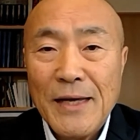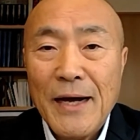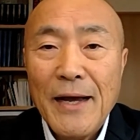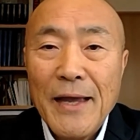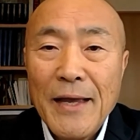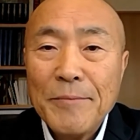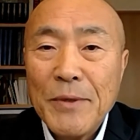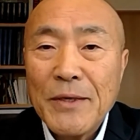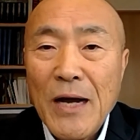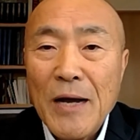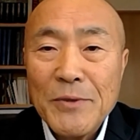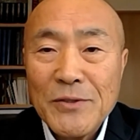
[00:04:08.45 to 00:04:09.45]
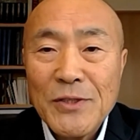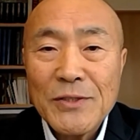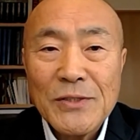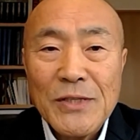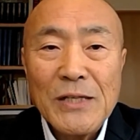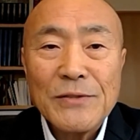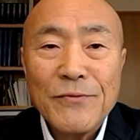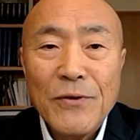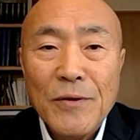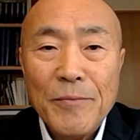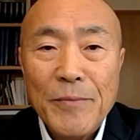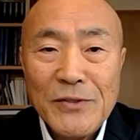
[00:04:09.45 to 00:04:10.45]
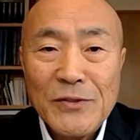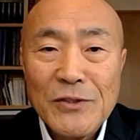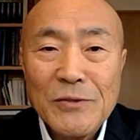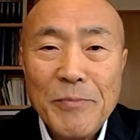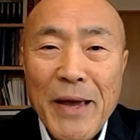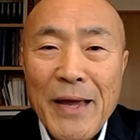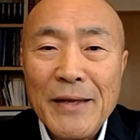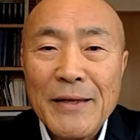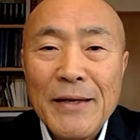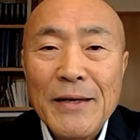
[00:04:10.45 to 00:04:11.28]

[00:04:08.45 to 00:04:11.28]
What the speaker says: I had become a successful businessman.